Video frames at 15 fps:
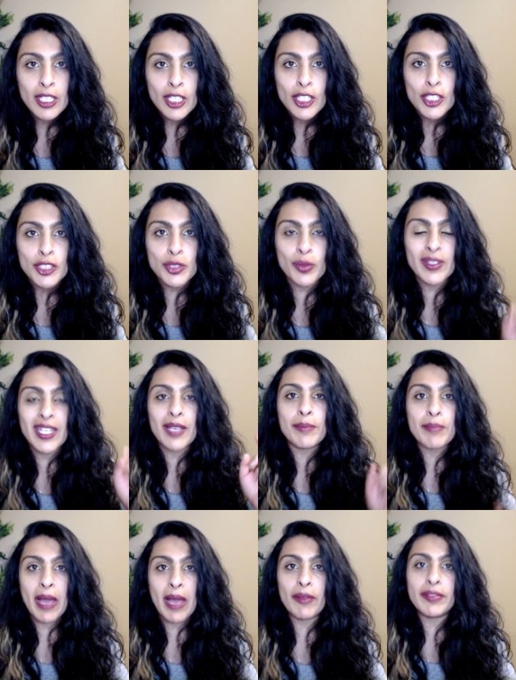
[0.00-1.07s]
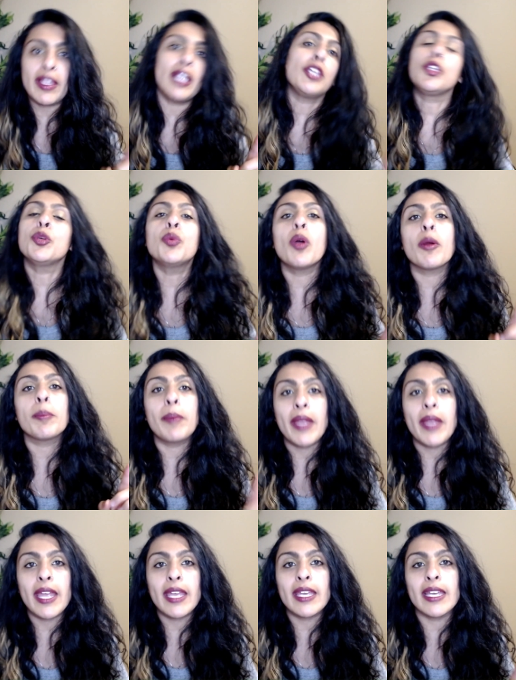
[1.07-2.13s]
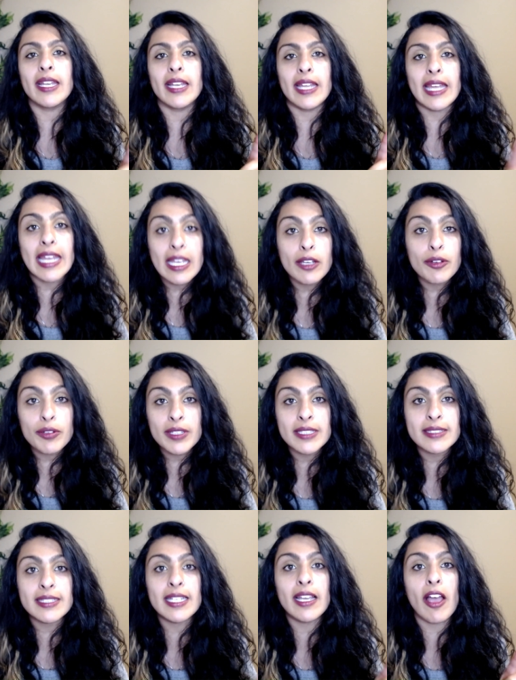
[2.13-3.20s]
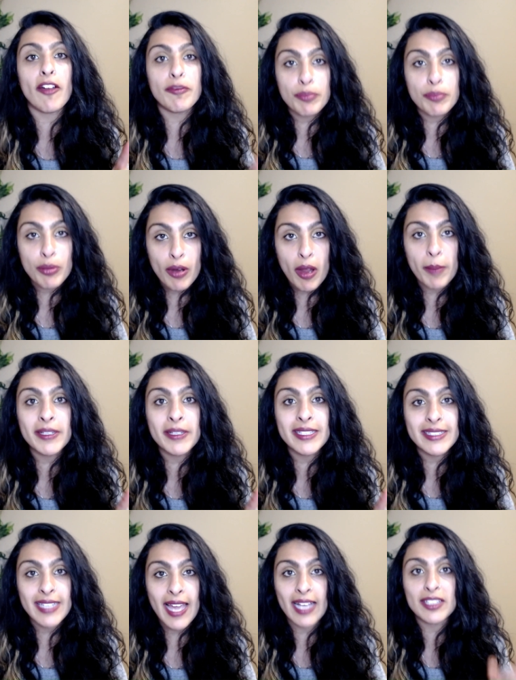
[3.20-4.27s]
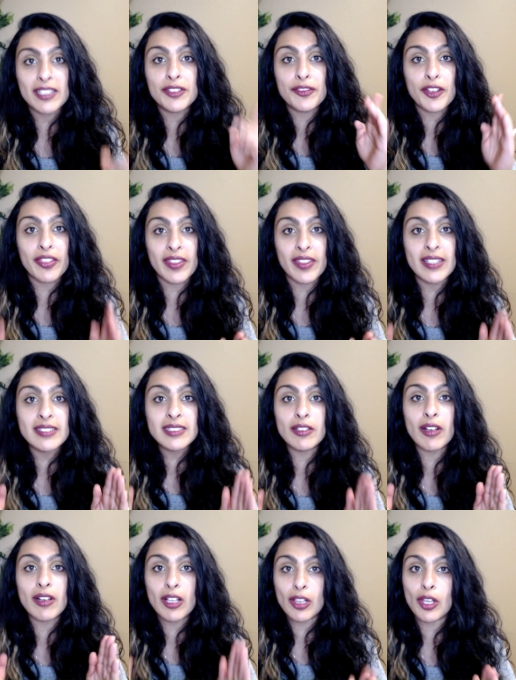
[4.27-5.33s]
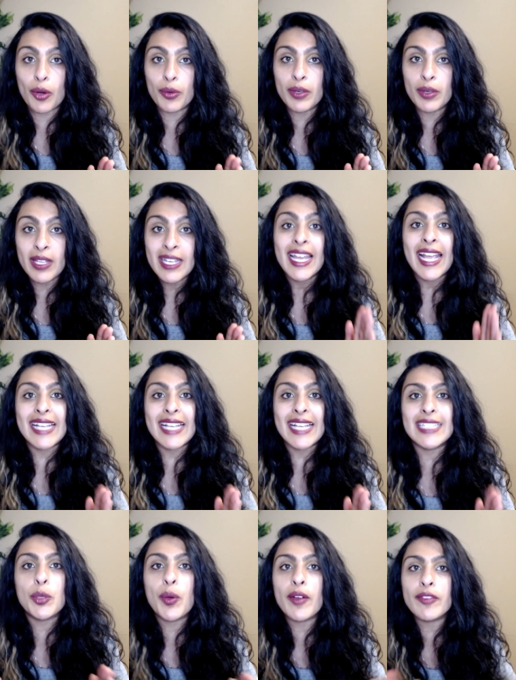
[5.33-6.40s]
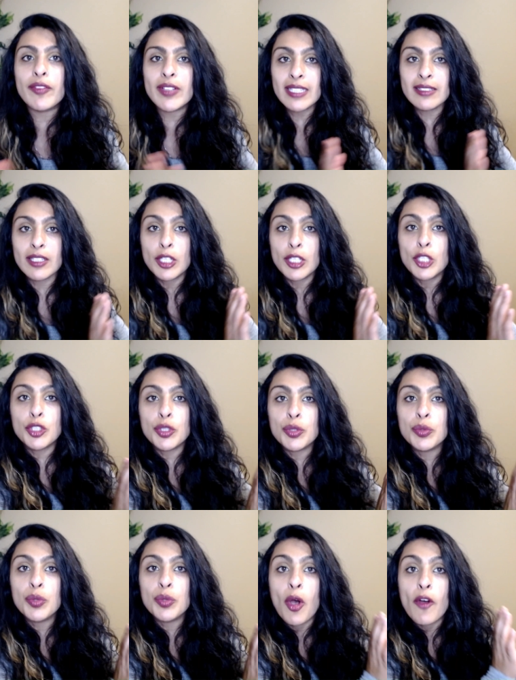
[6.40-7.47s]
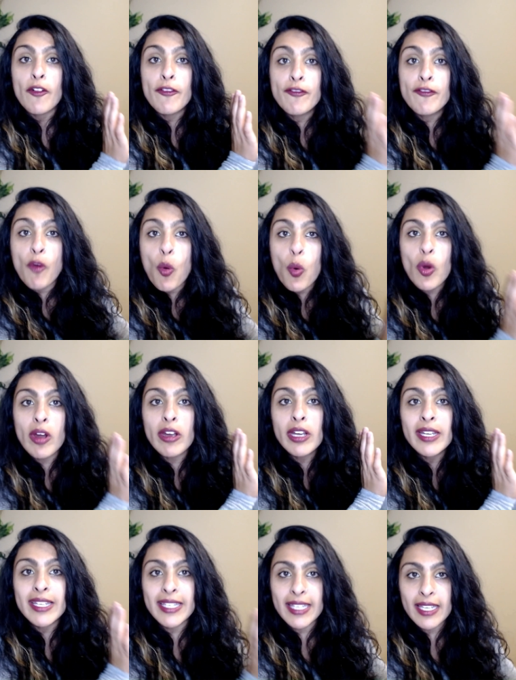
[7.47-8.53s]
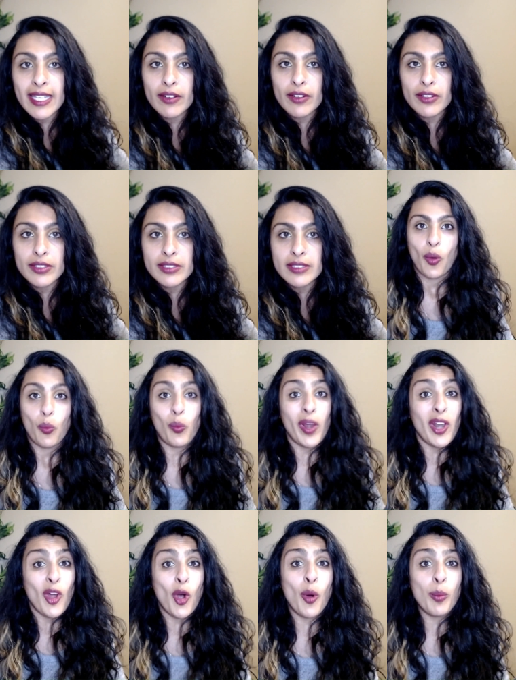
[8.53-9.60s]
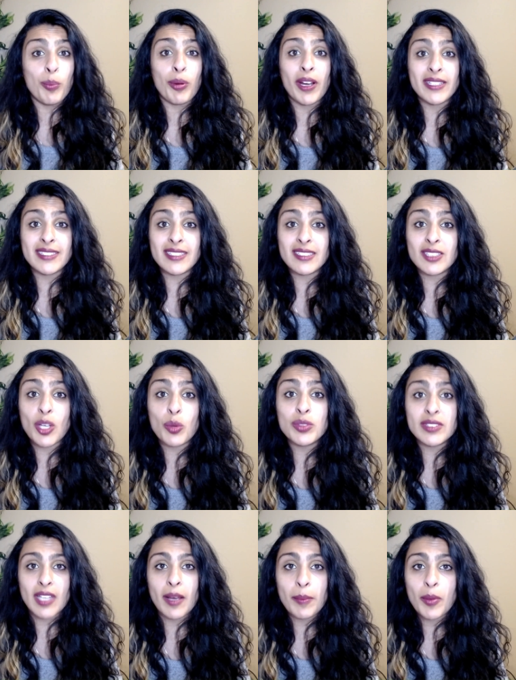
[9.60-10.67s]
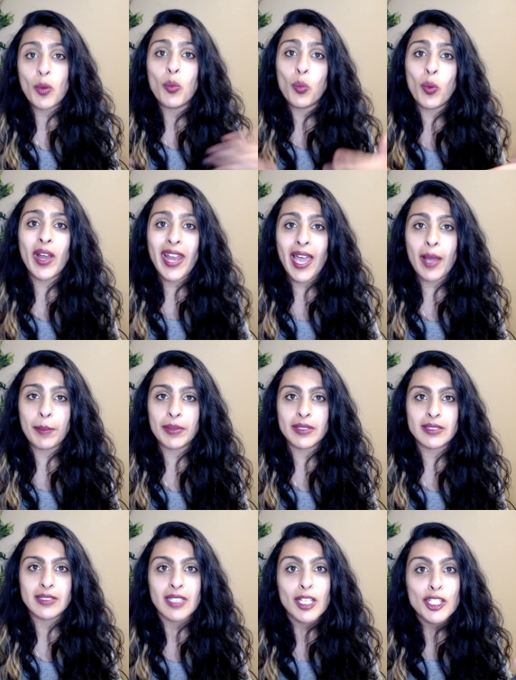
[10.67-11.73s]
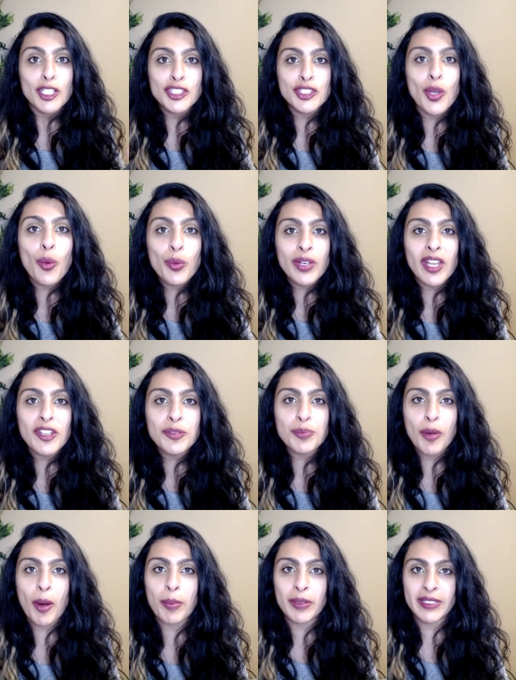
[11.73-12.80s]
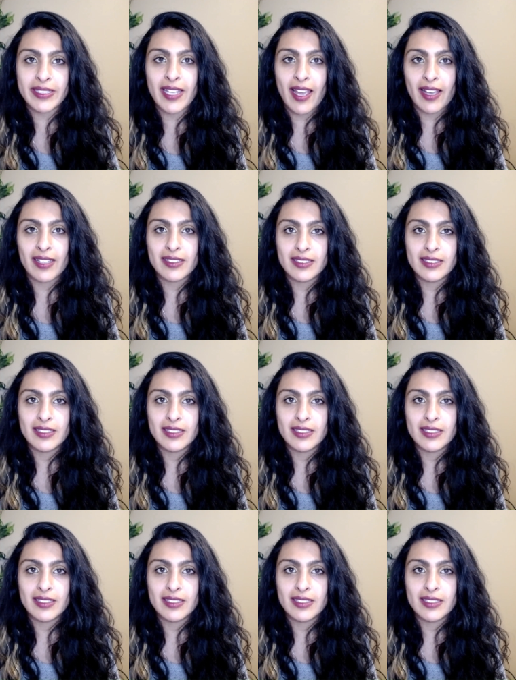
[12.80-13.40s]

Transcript: So the amount that you are paying in increasing of property tax for this year alone is equivalent to four years. When home prices goes up, what happens? So does property tax.